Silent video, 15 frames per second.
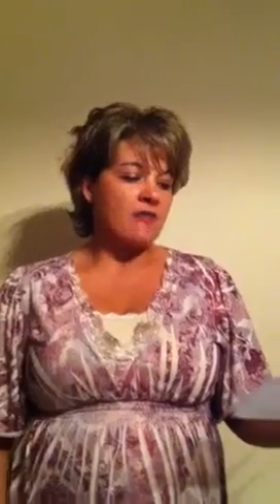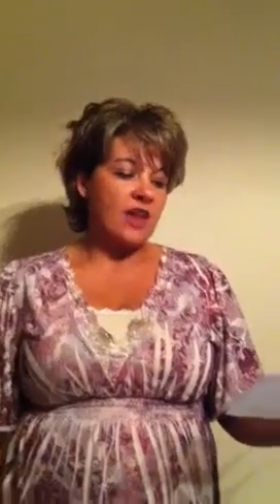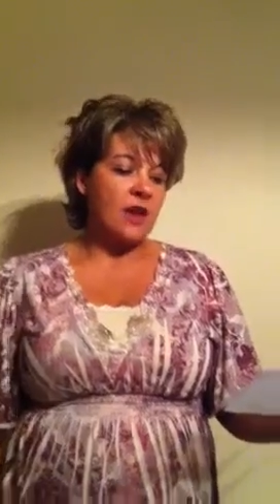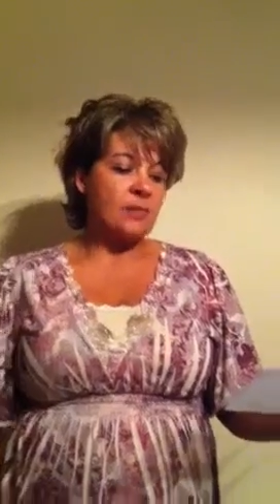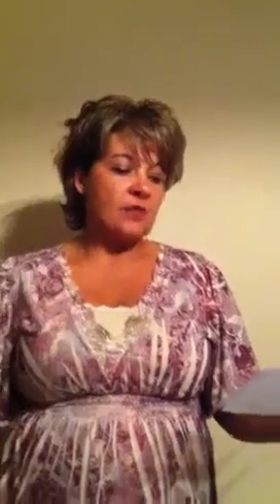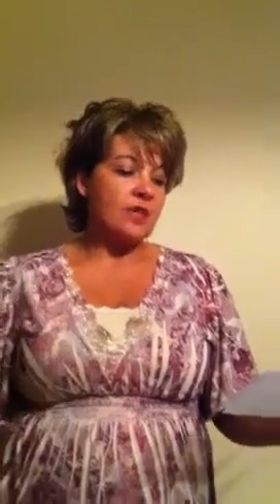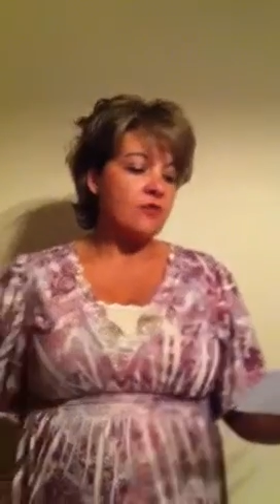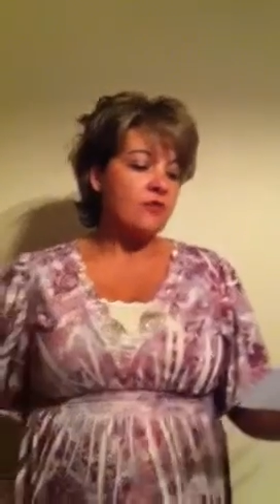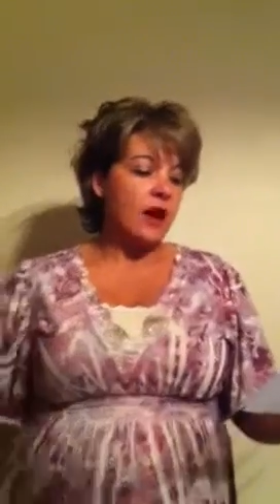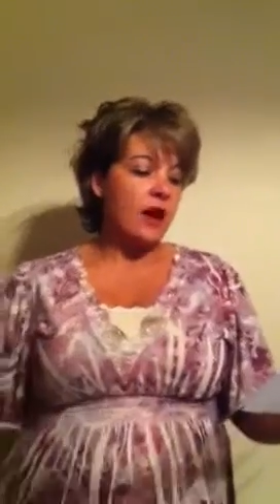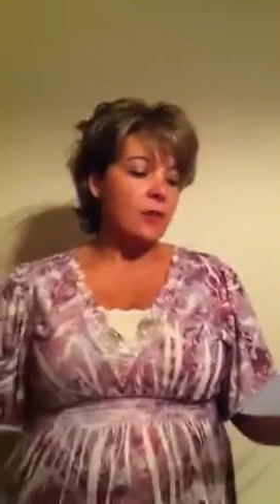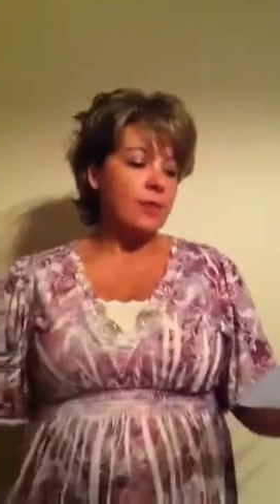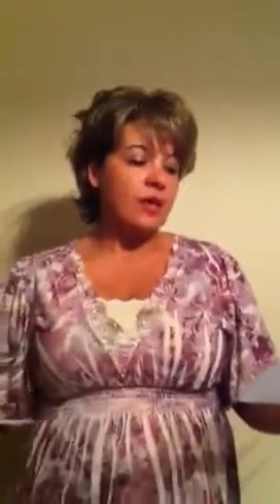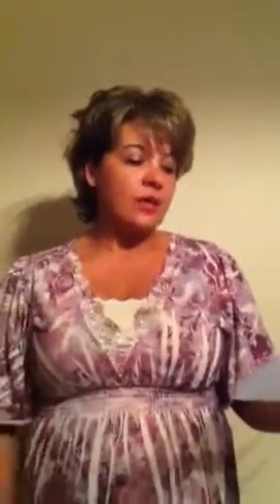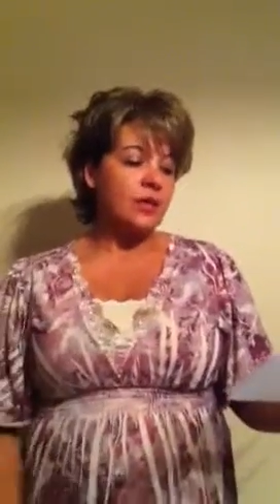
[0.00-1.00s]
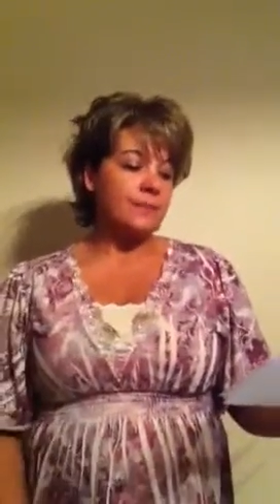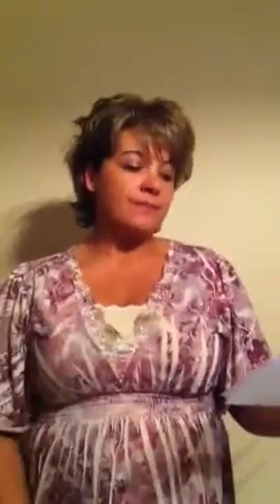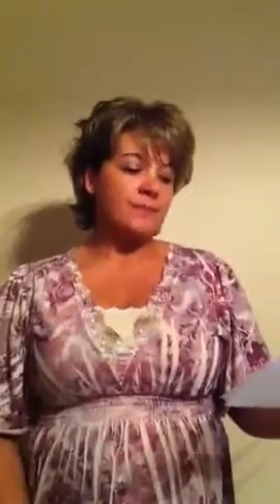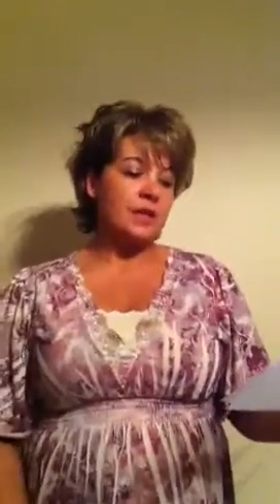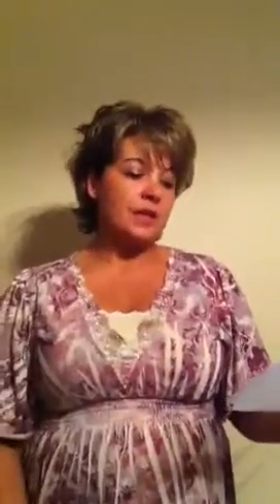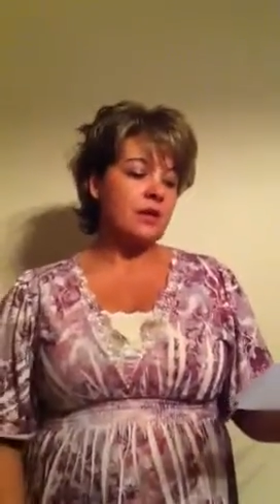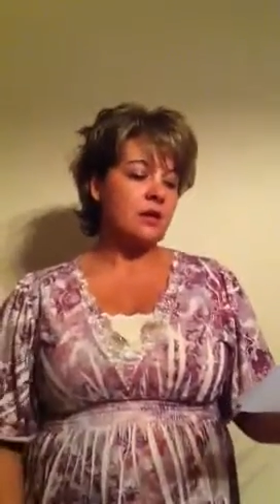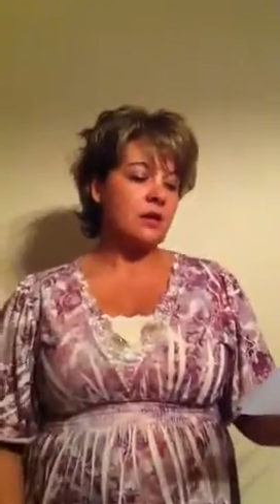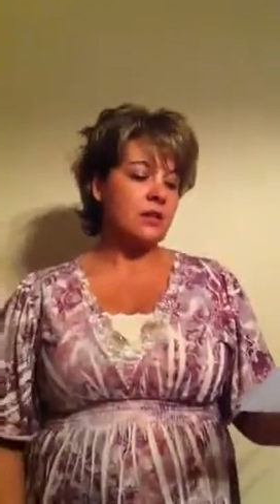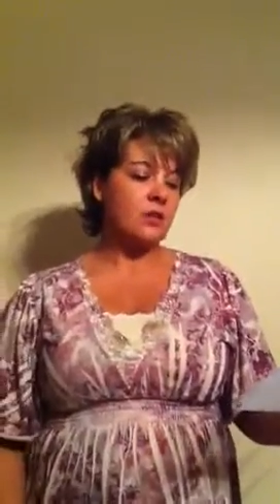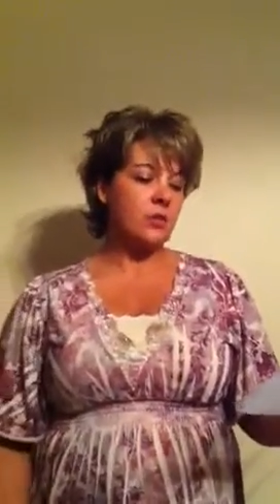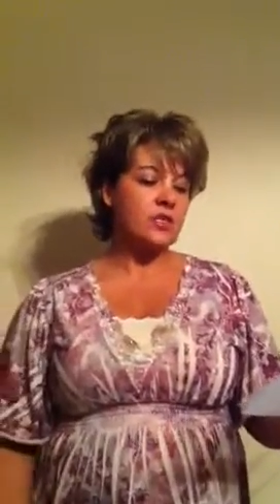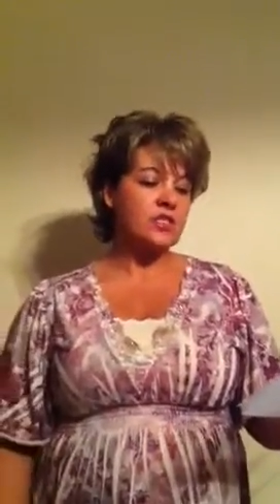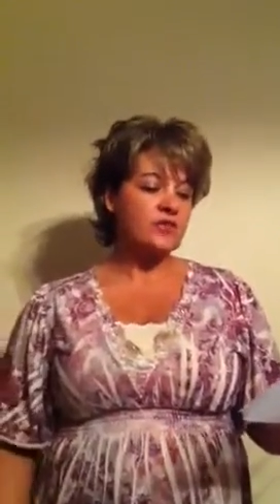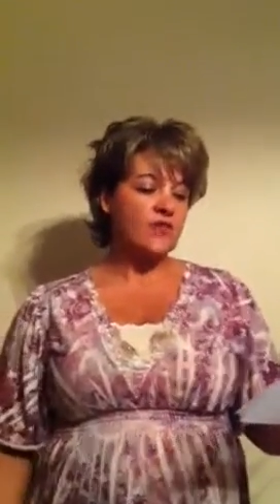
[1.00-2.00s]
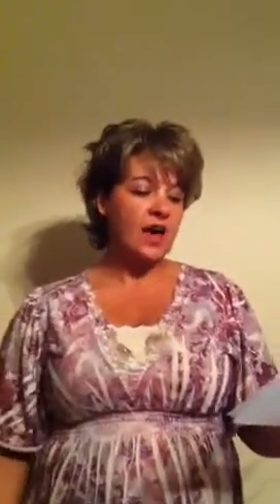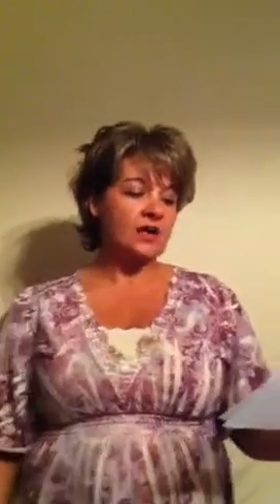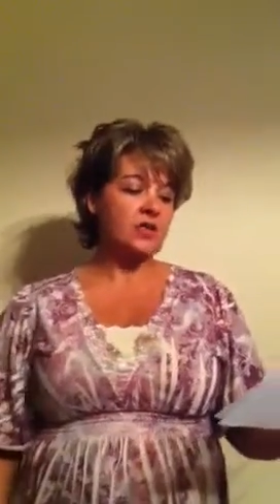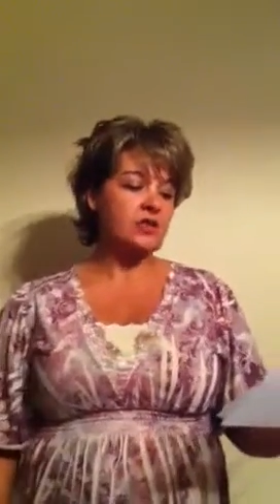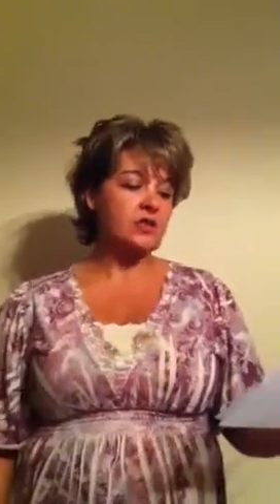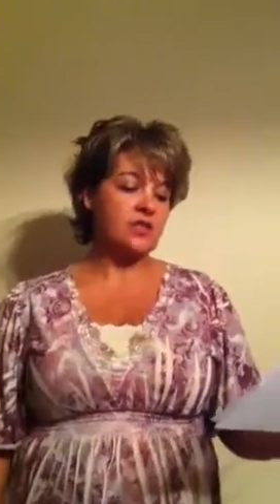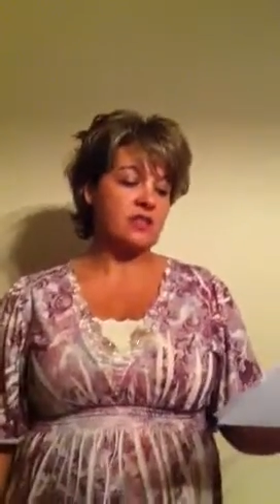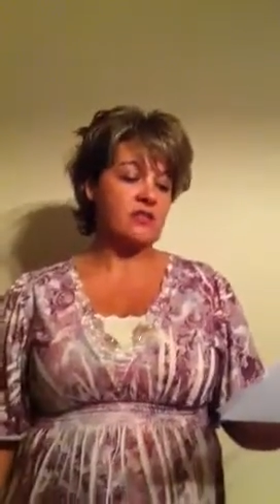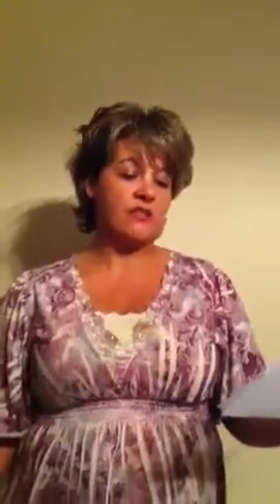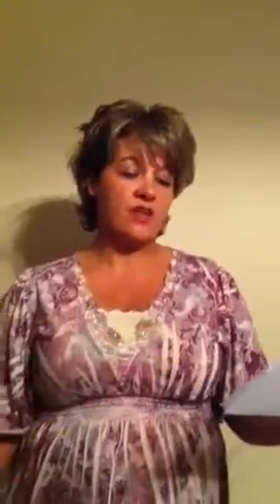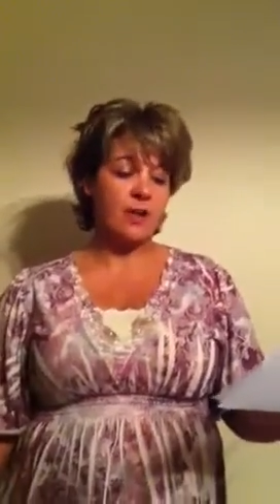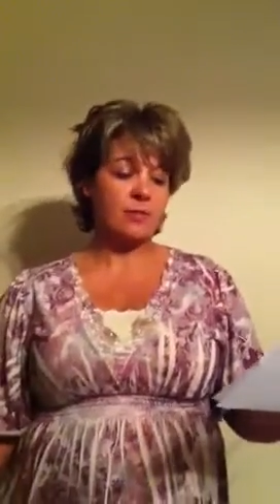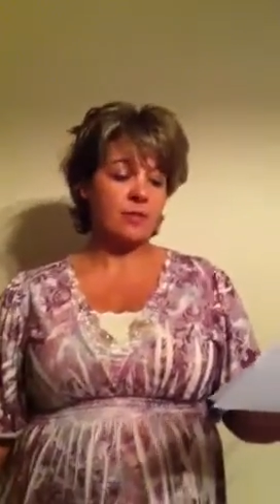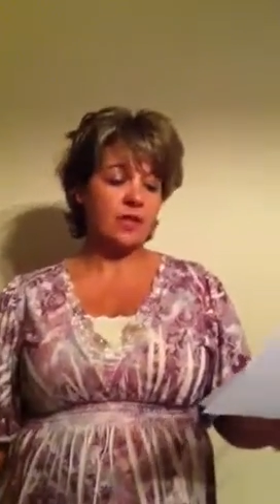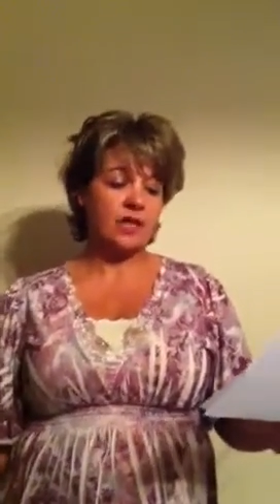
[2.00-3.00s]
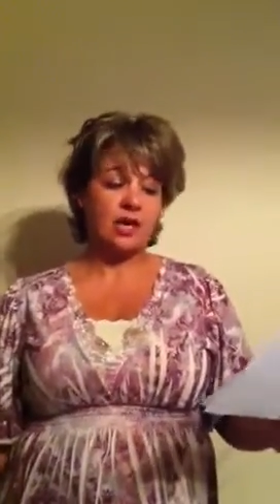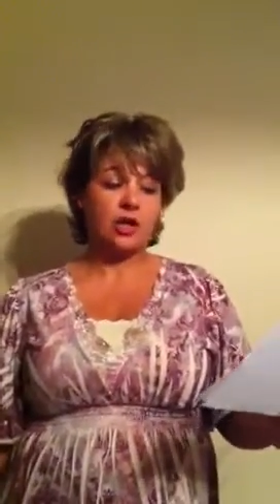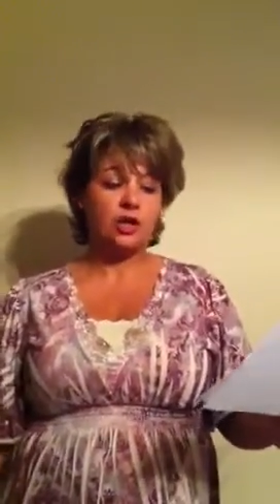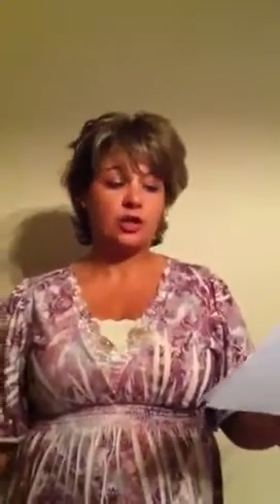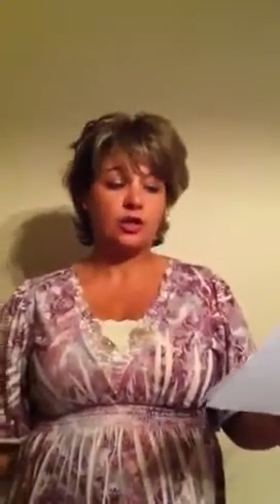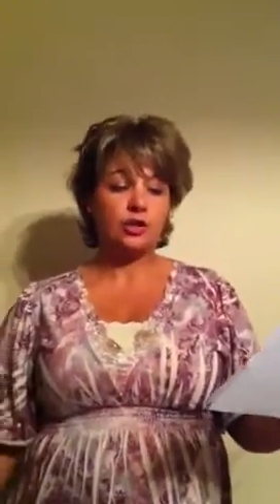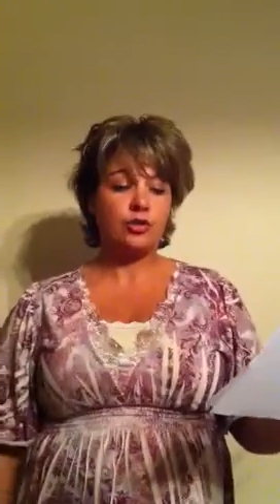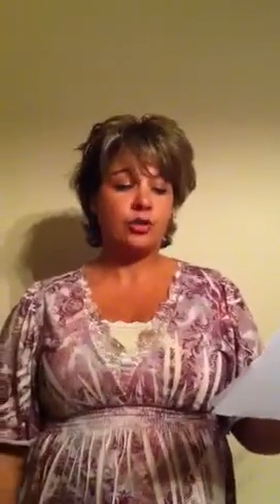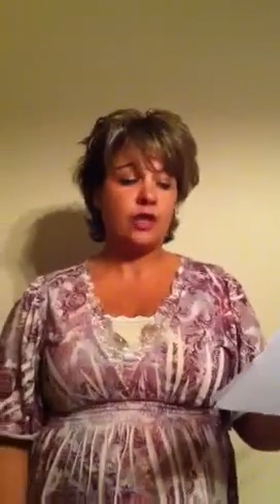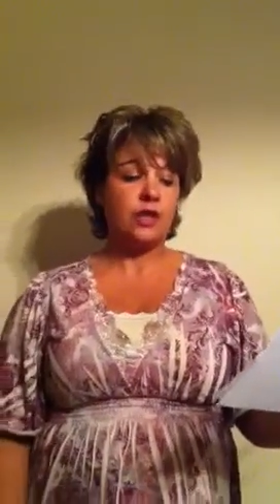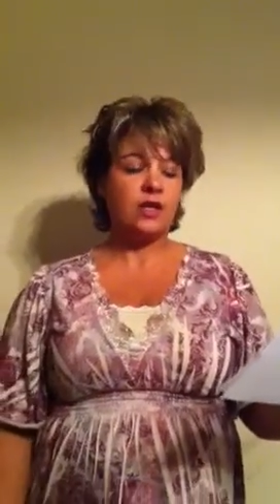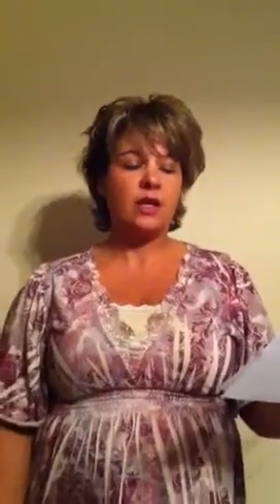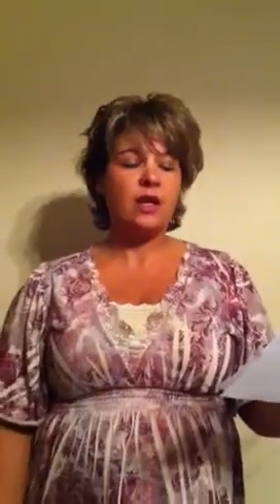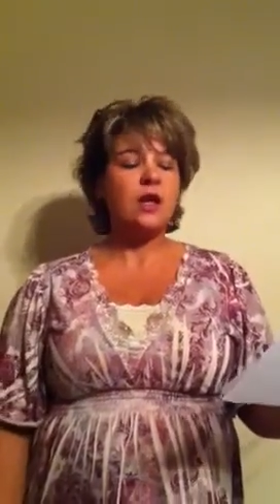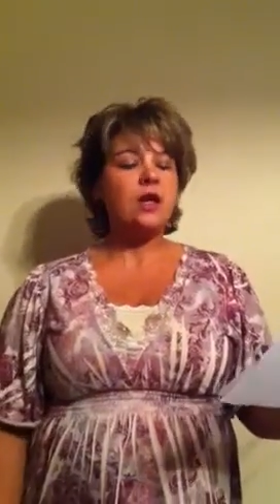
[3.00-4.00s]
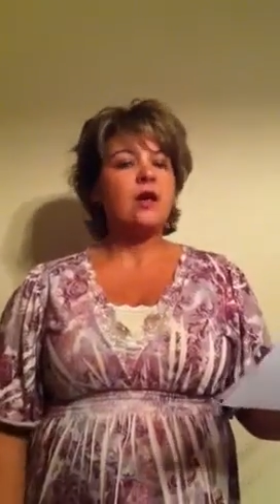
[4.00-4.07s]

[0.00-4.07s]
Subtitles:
Family environment, the risk factors in the family included,